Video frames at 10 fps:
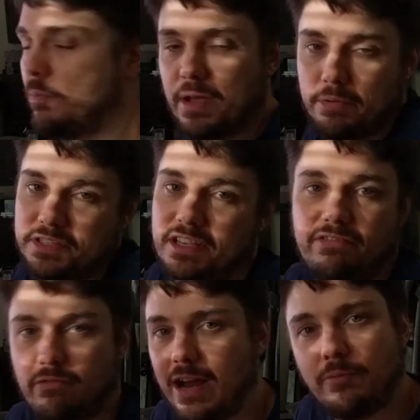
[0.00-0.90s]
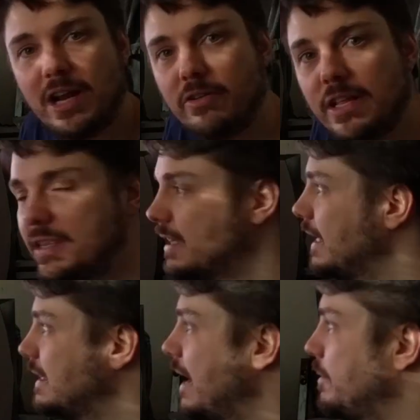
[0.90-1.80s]
won't be able to see frame rate or anything
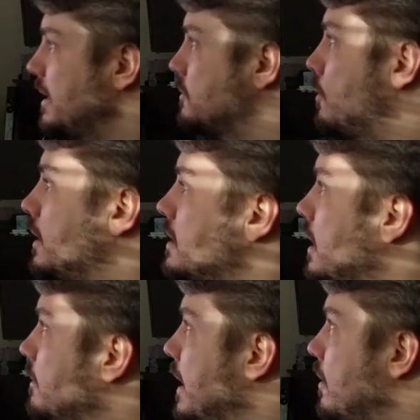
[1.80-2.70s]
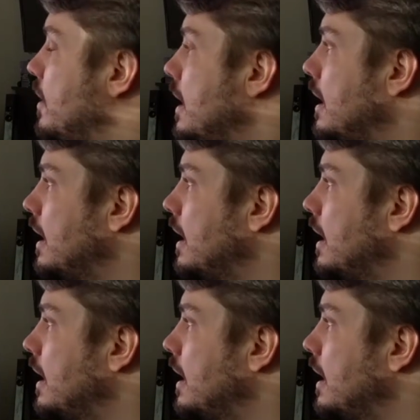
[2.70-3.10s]
like that, but I just want to talk about